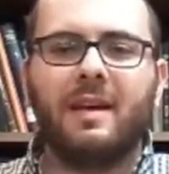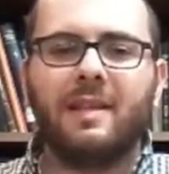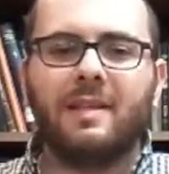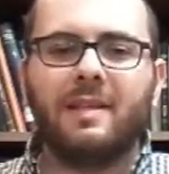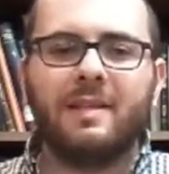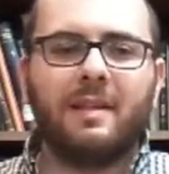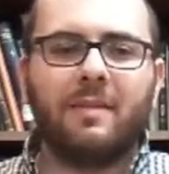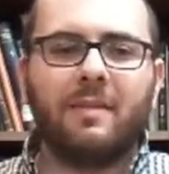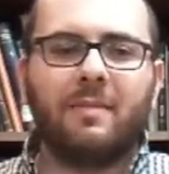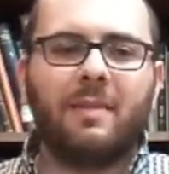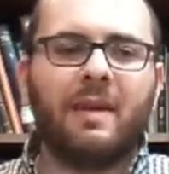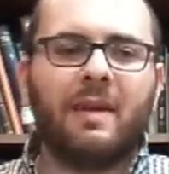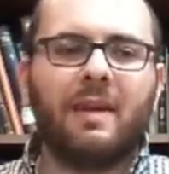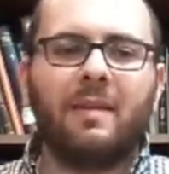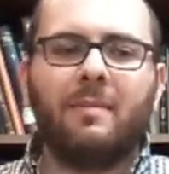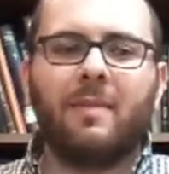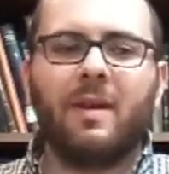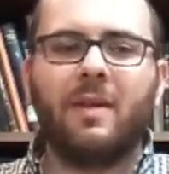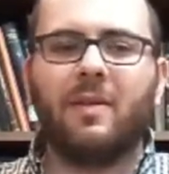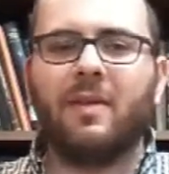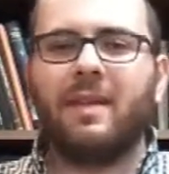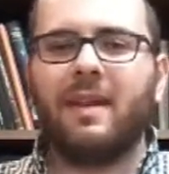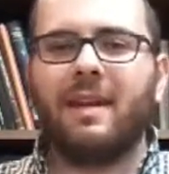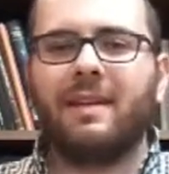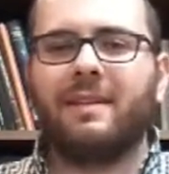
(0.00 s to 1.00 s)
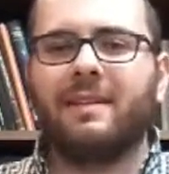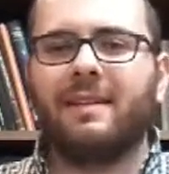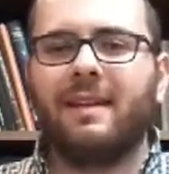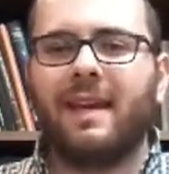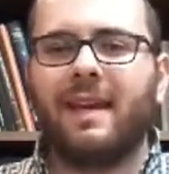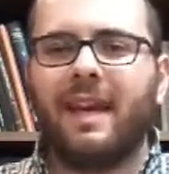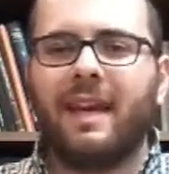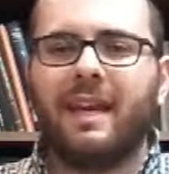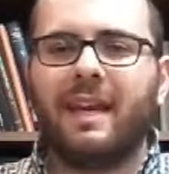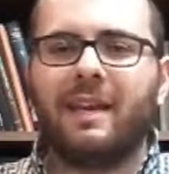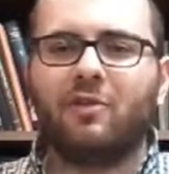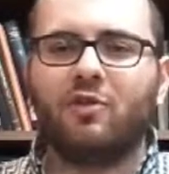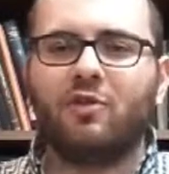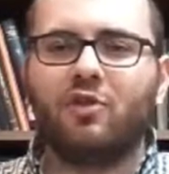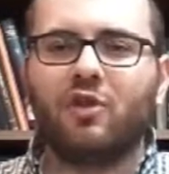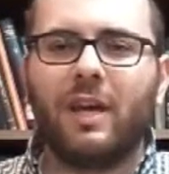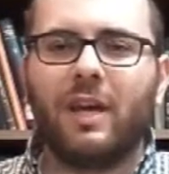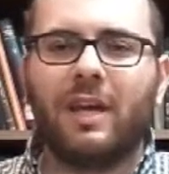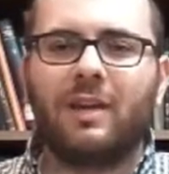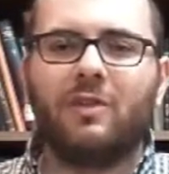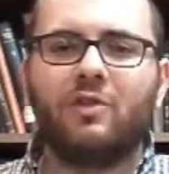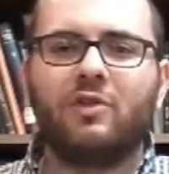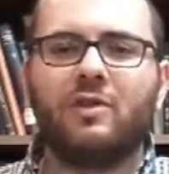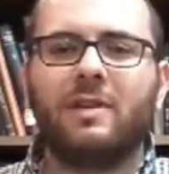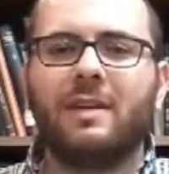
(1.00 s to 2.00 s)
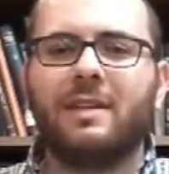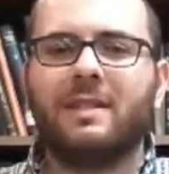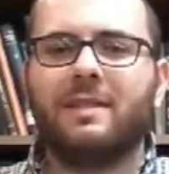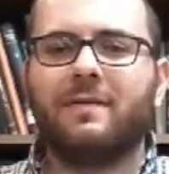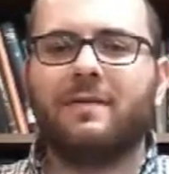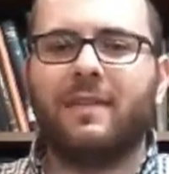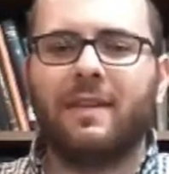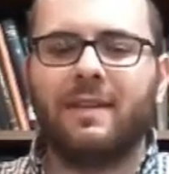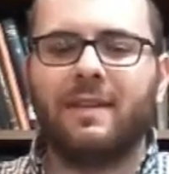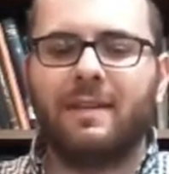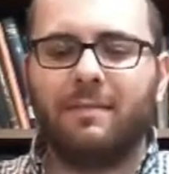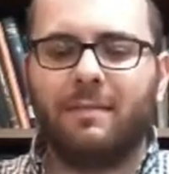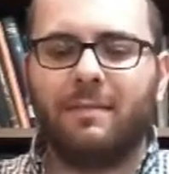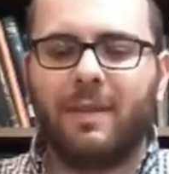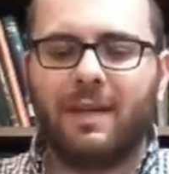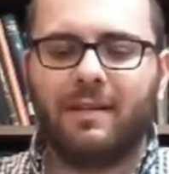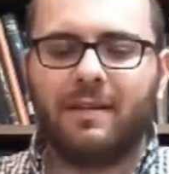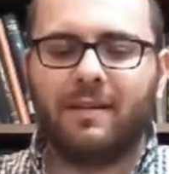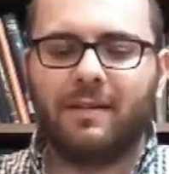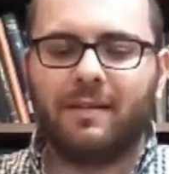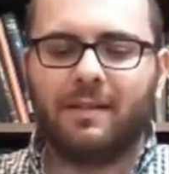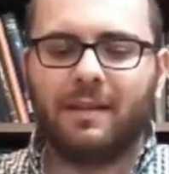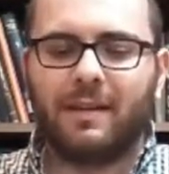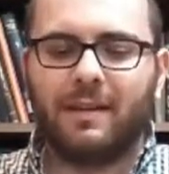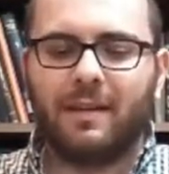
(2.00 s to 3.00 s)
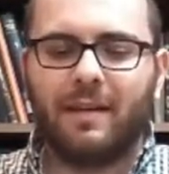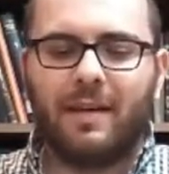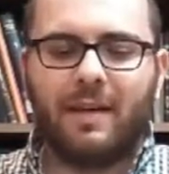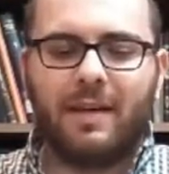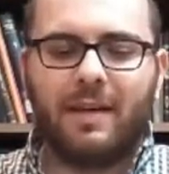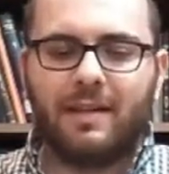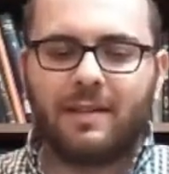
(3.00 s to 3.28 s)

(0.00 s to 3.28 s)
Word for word: Something about that day changed us fundamentally.